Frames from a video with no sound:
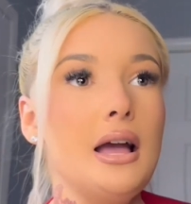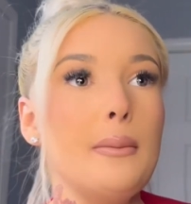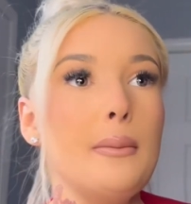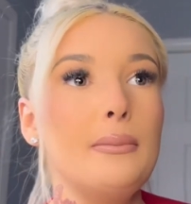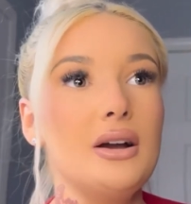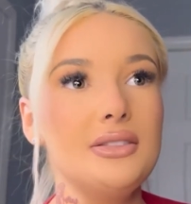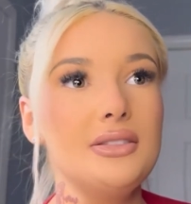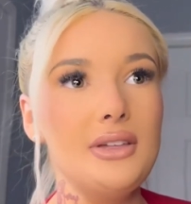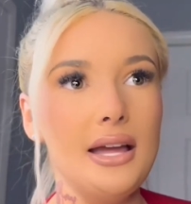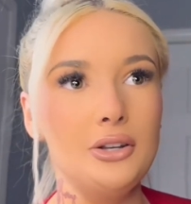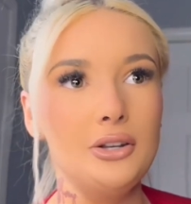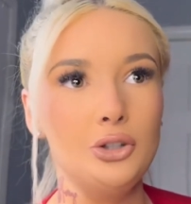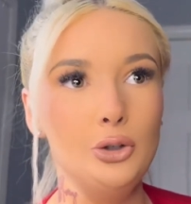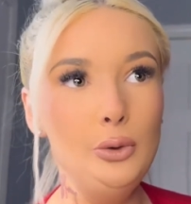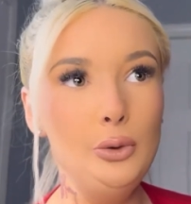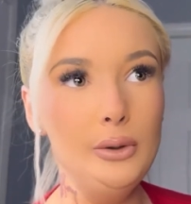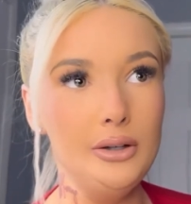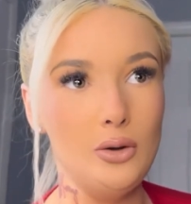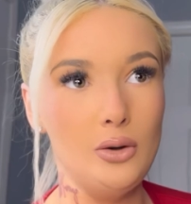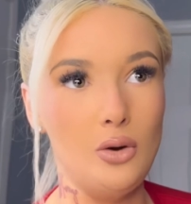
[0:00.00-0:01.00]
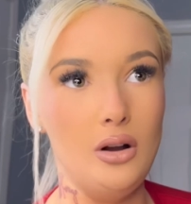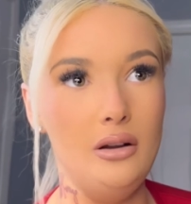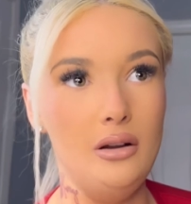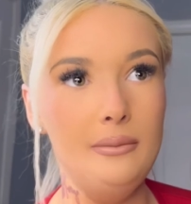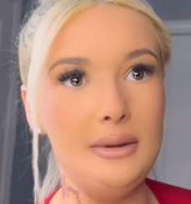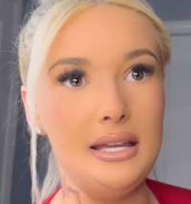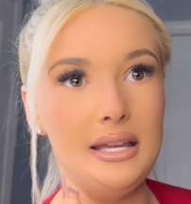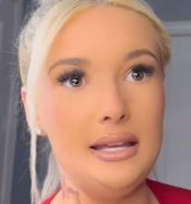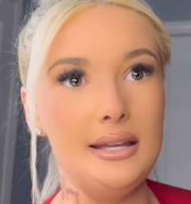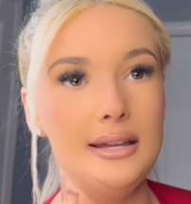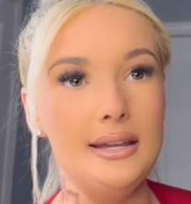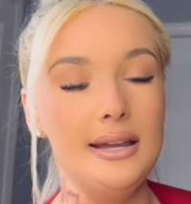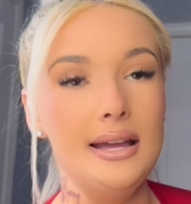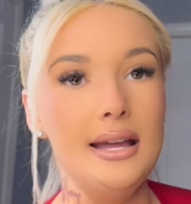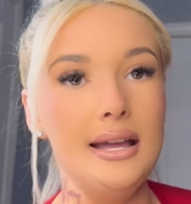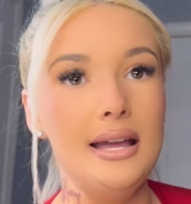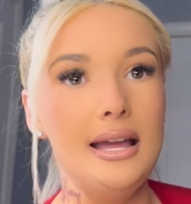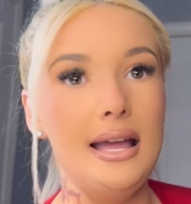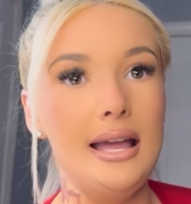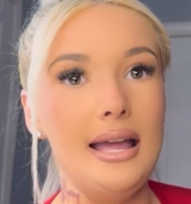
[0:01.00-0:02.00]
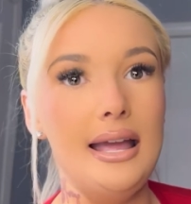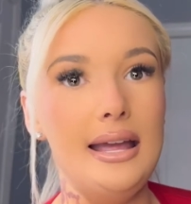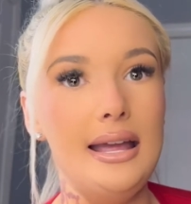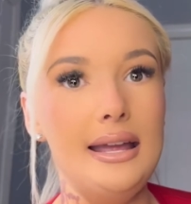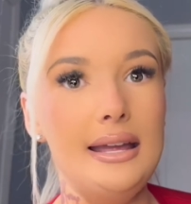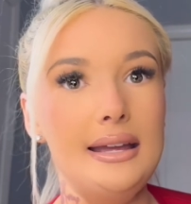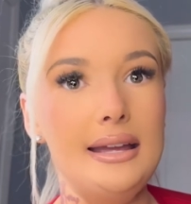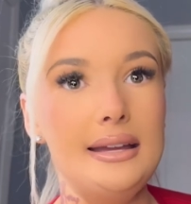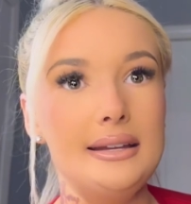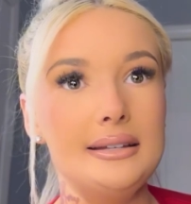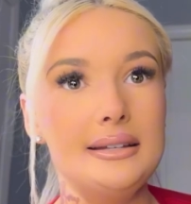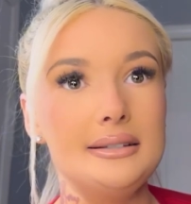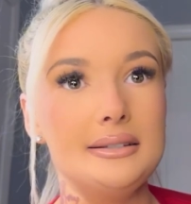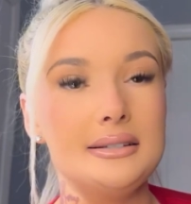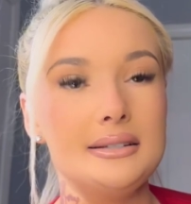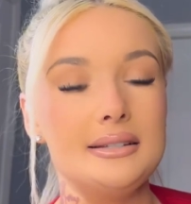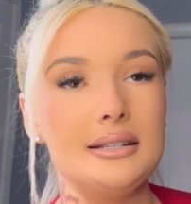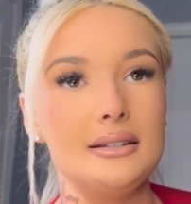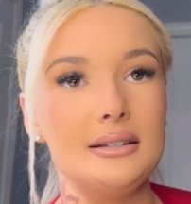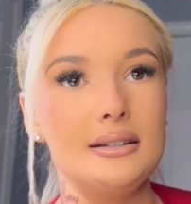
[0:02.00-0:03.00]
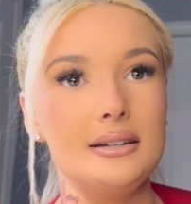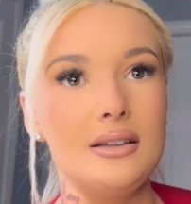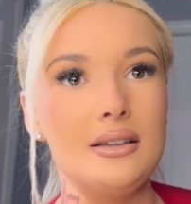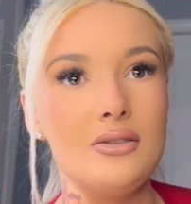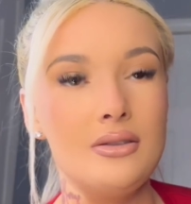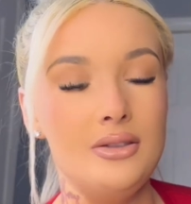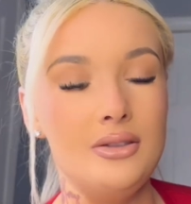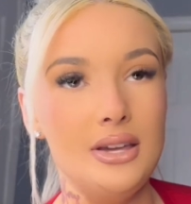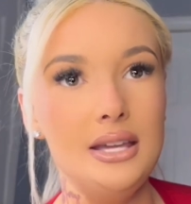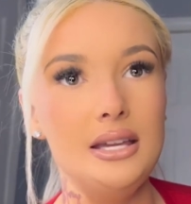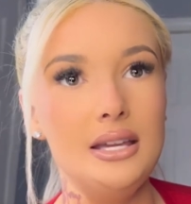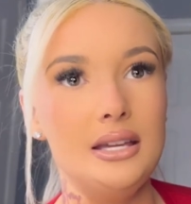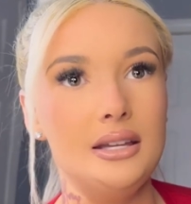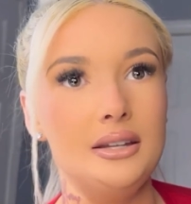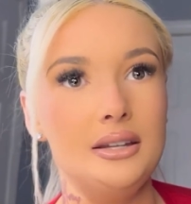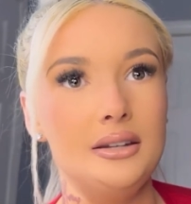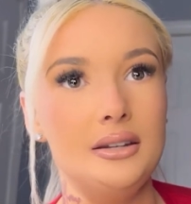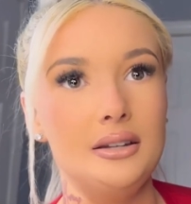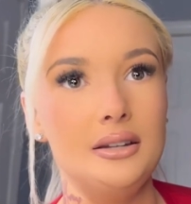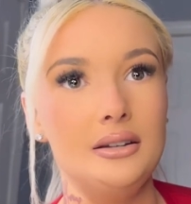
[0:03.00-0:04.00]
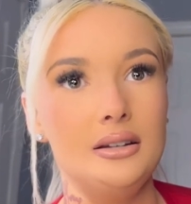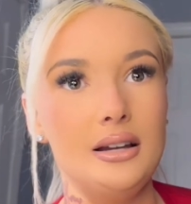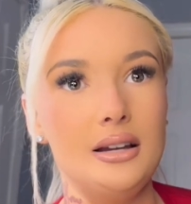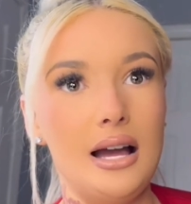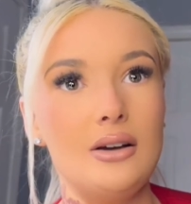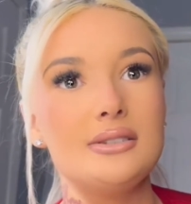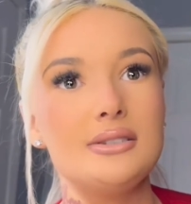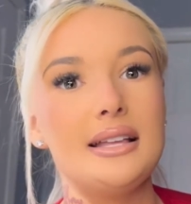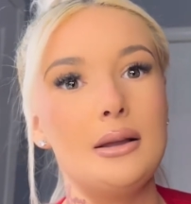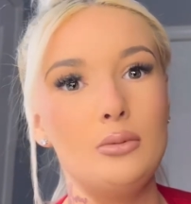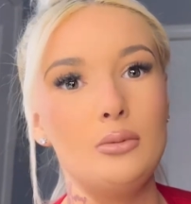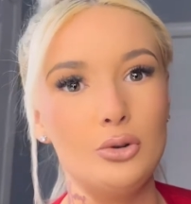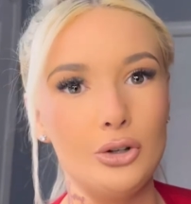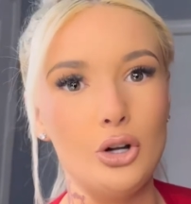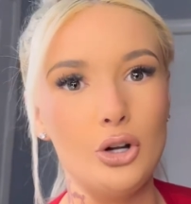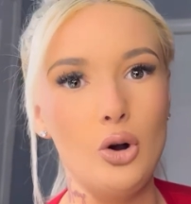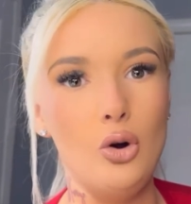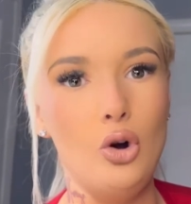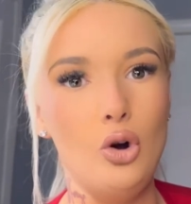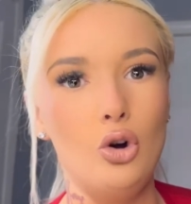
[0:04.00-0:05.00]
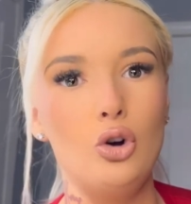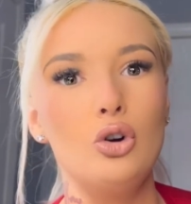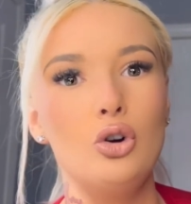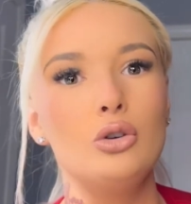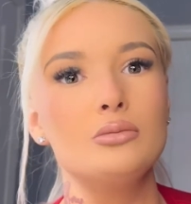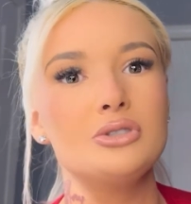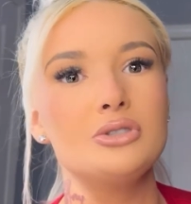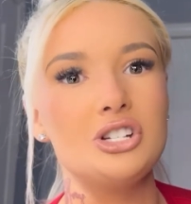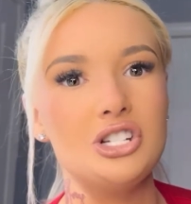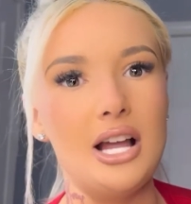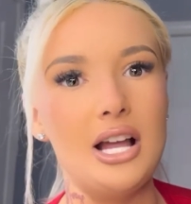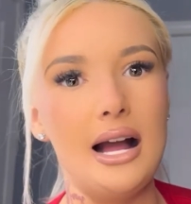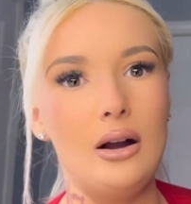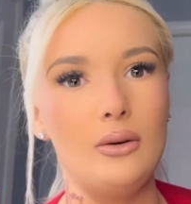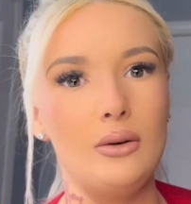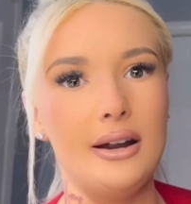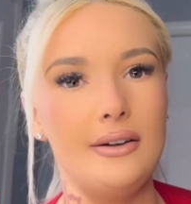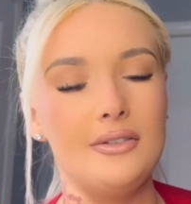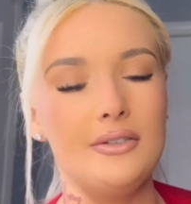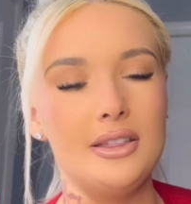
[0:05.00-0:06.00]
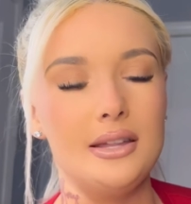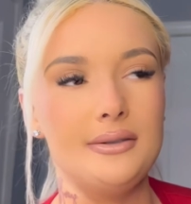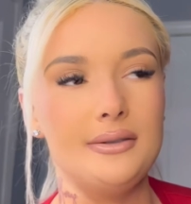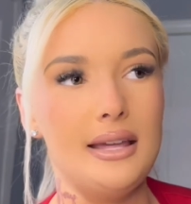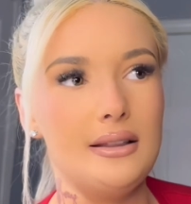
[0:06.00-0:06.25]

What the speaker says: Put that new one on me. And then I was able to go home, shower, everything.